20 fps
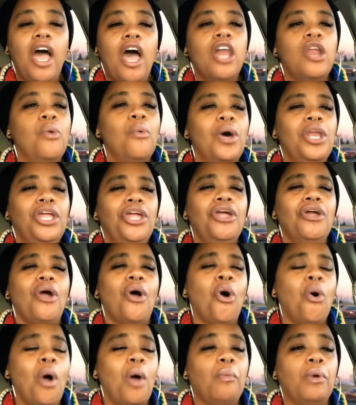I don't want to hear,
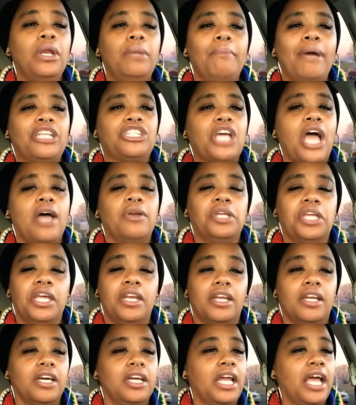oh, I wanted my child to
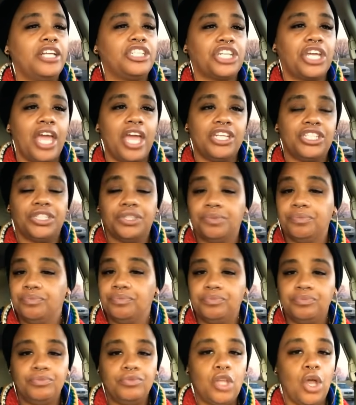get a good
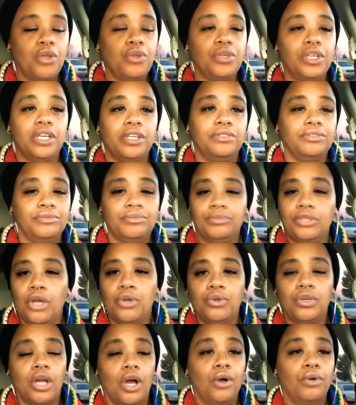education. No, you don't. No,
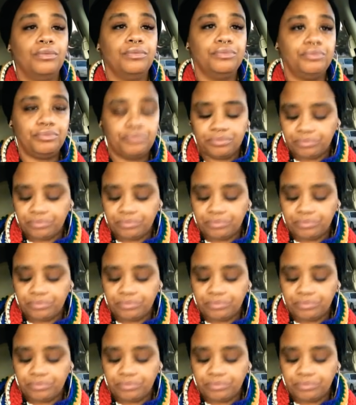you don't.